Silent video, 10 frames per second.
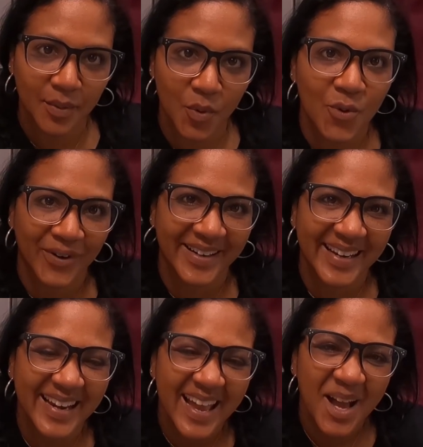in the
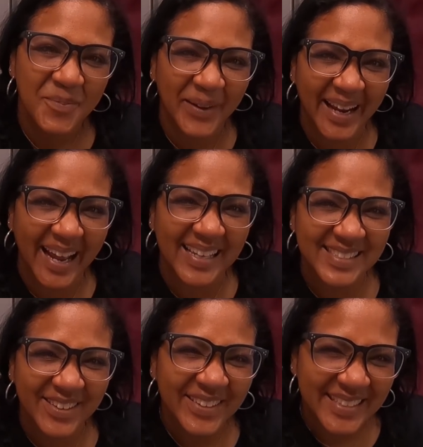morning. But I
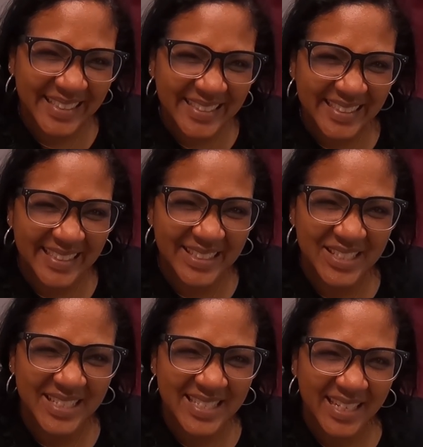asked our attendant and
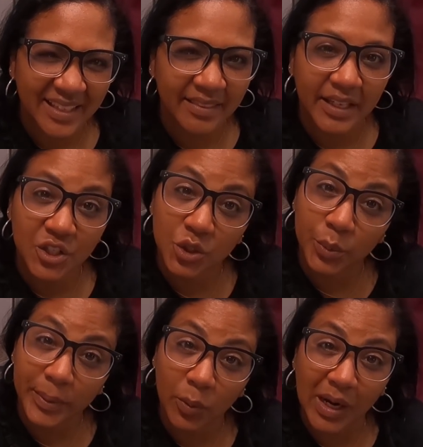she said that she
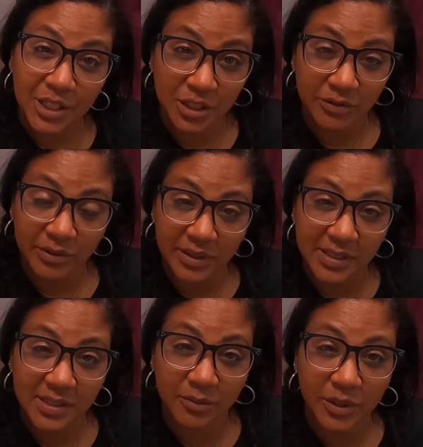will be watching
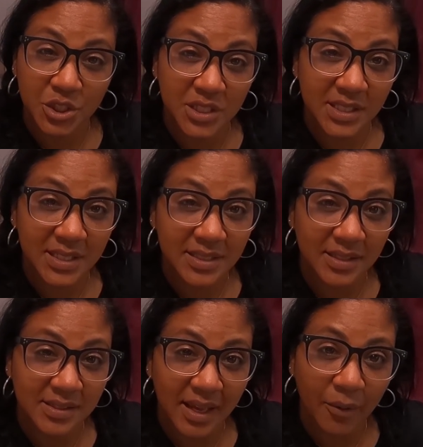for us, and when she sees
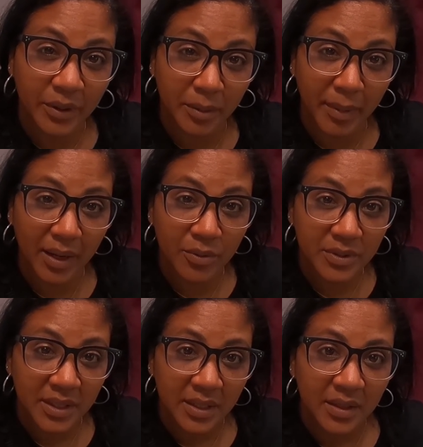us out and
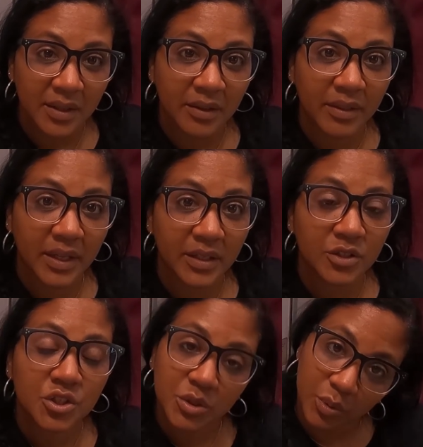about,
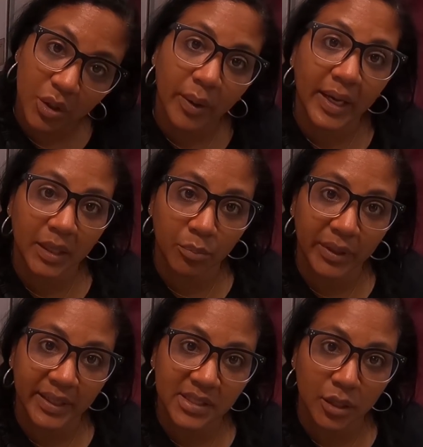then she will go ahead and
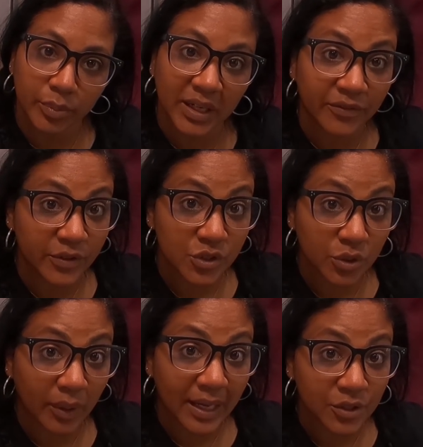bring us our
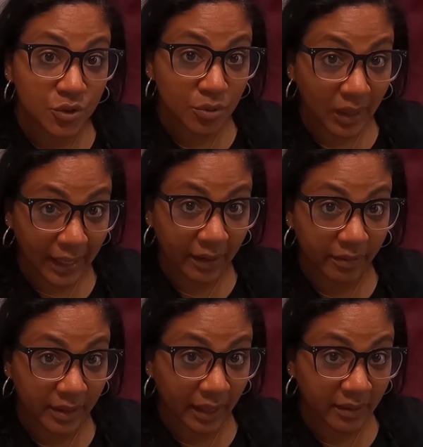breakfast. So I do like
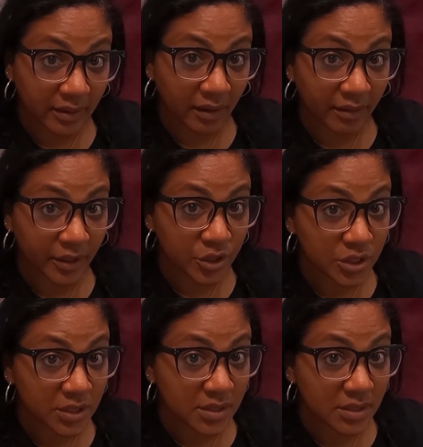the idea that
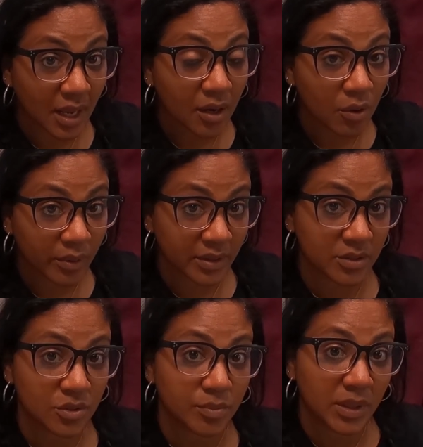she is not
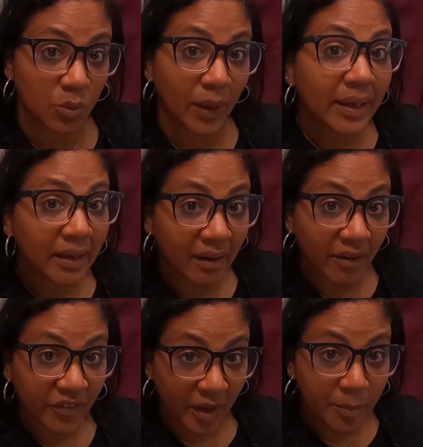going to be
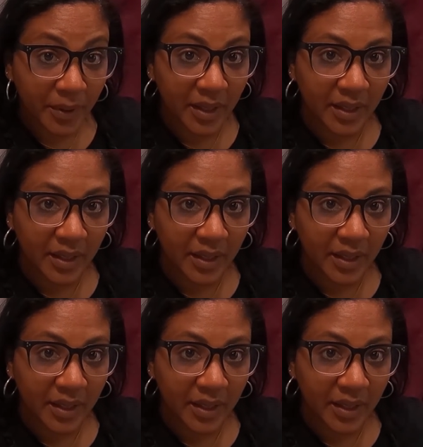waking us up,